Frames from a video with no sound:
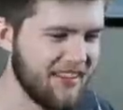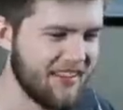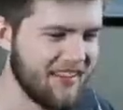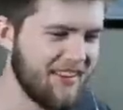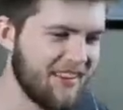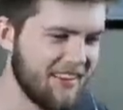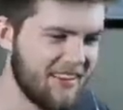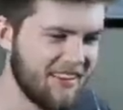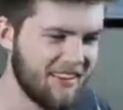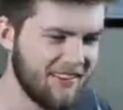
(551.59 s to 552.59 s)
Yeah, we're,
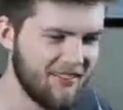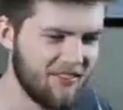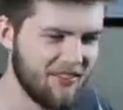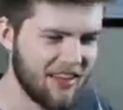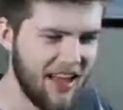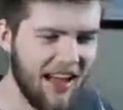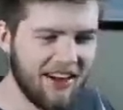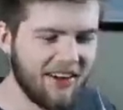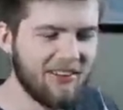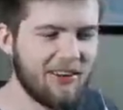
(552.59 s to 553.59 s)
are we still playing to five? I
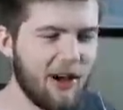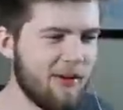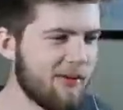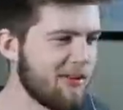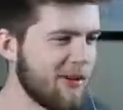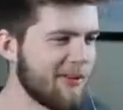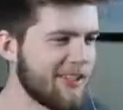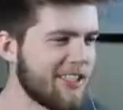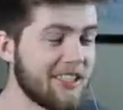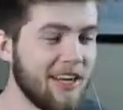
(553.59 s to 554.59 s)
don't even know what we're doing. We're
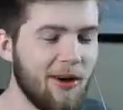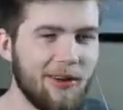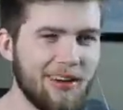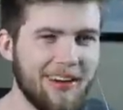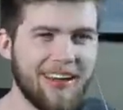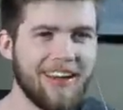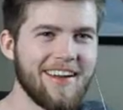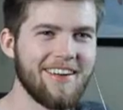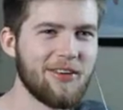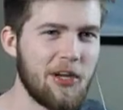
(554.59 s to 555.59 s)
just going.
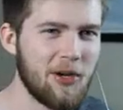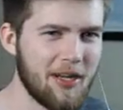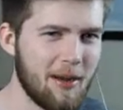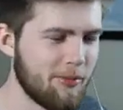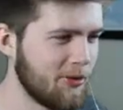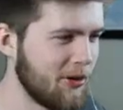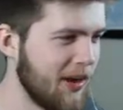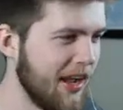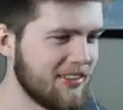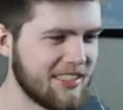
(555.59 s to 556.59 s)
We'll go okay. a couple more
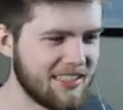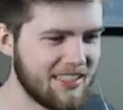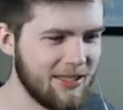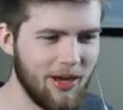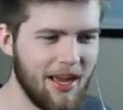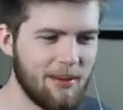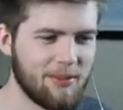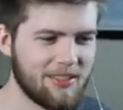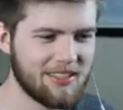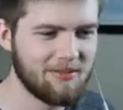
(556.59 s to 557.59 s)
rounds and see what
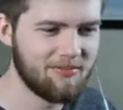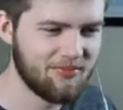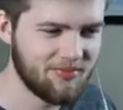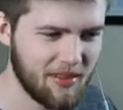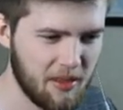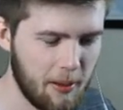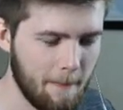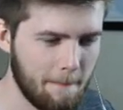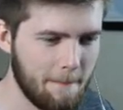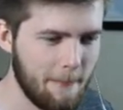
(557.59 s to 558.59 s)
happens. Um,
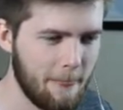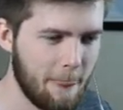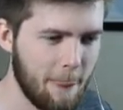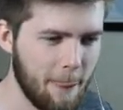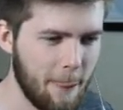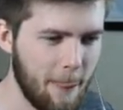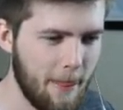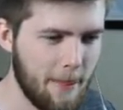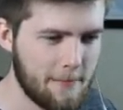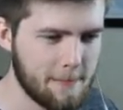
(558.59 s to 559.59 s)
okay.
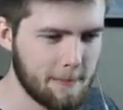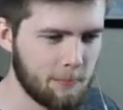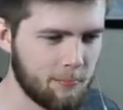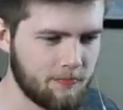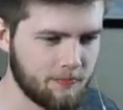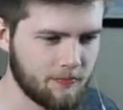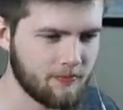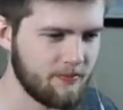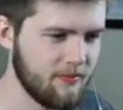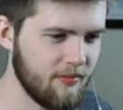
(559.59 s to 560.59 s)
Uh, here we
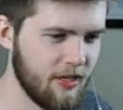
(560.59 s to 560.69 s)
go.